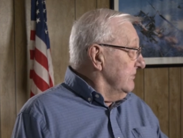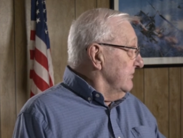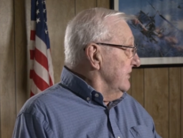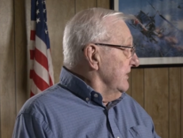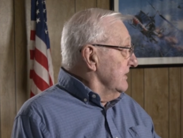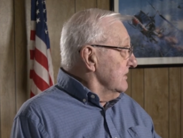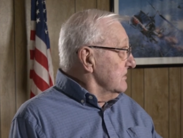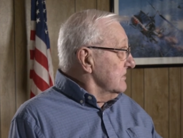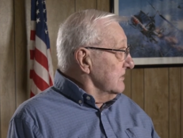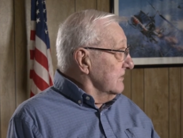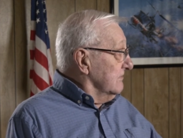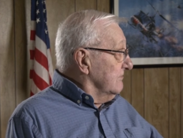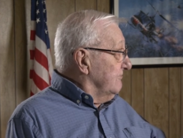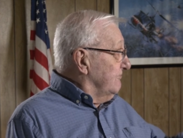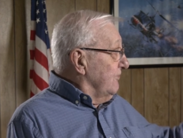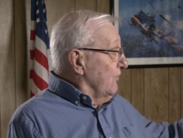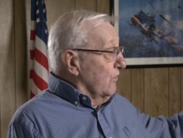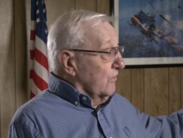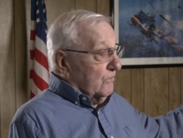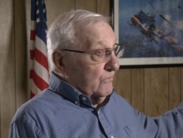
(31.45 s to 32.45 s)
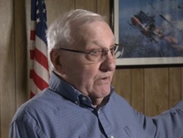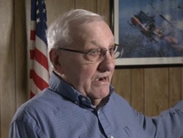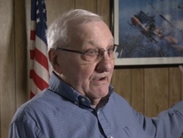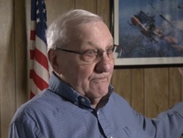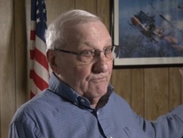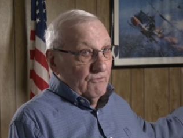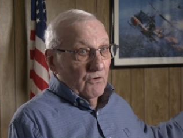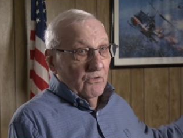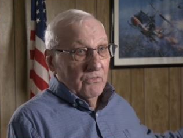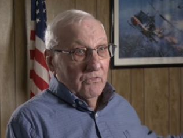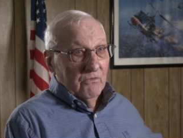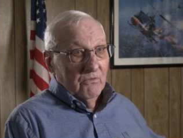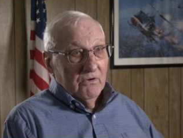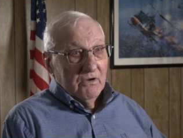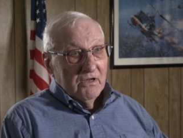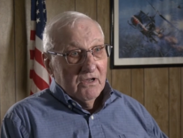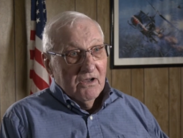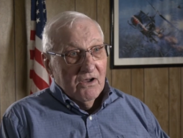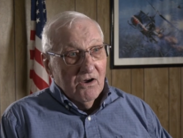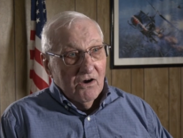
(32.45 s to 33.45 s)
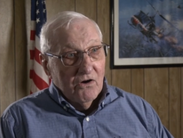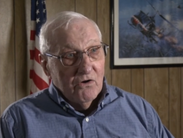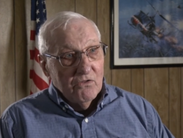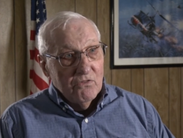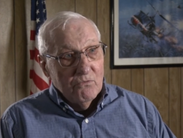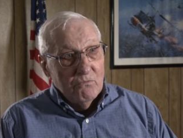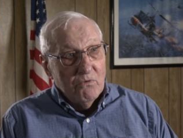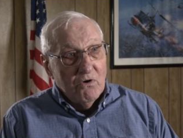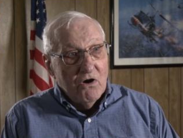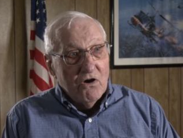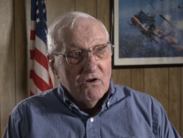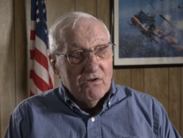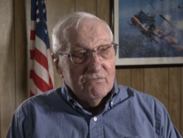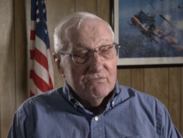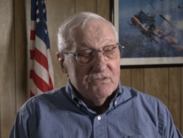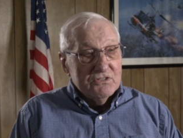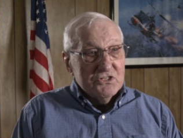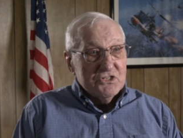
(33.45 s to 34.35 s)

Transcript: There's a photograph on the wall of the